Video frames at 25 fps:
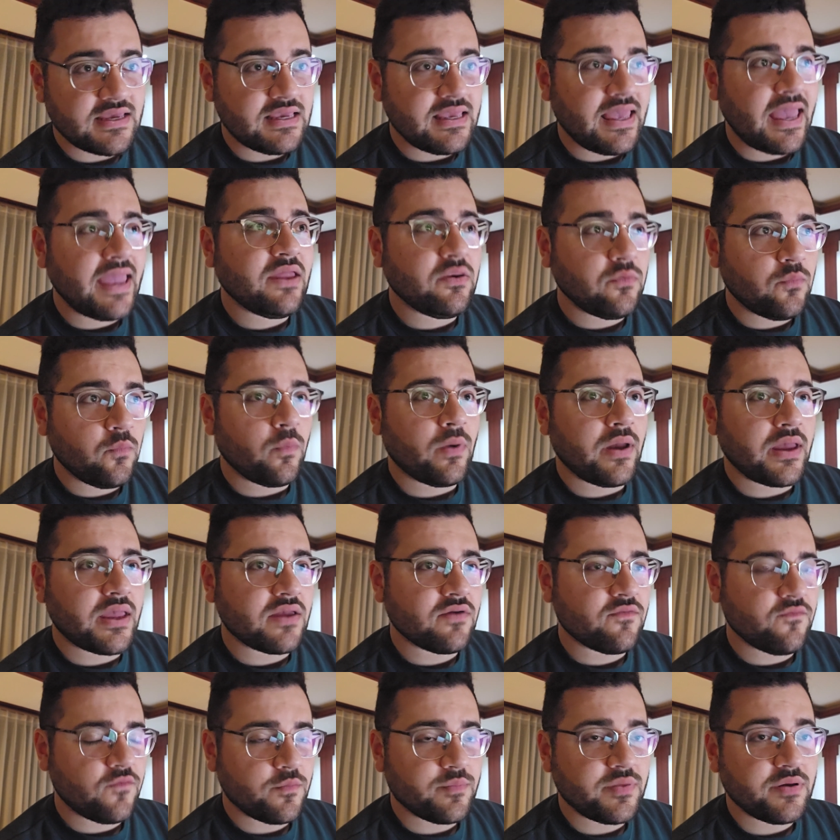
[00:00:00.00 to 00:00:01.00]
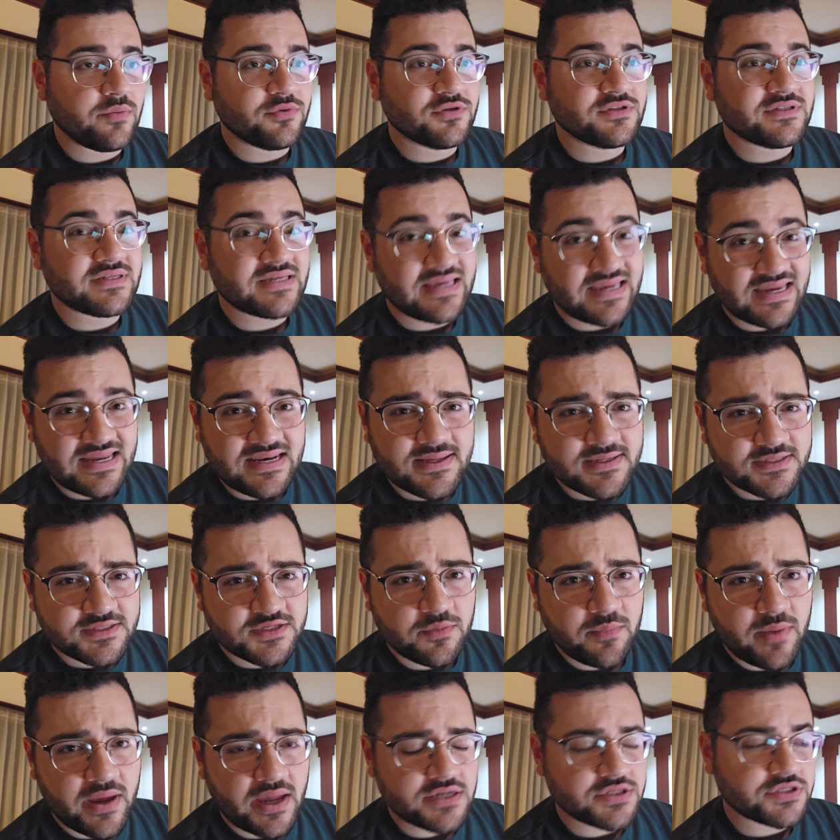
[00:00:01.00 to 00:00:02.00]
gateway for people to get into
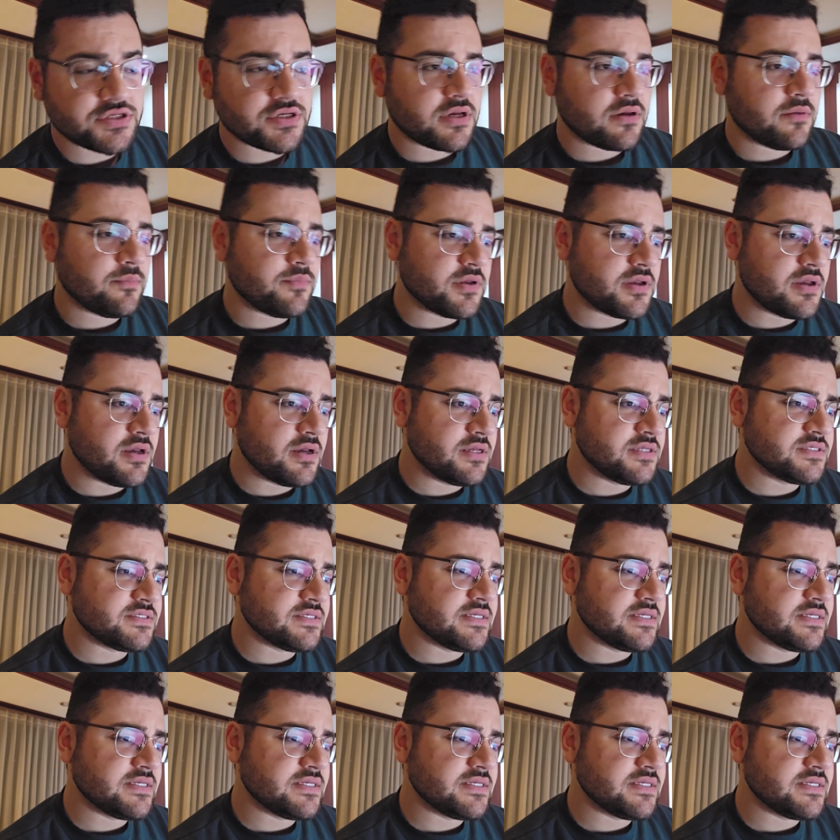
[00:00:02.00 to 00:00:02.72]
Magic because,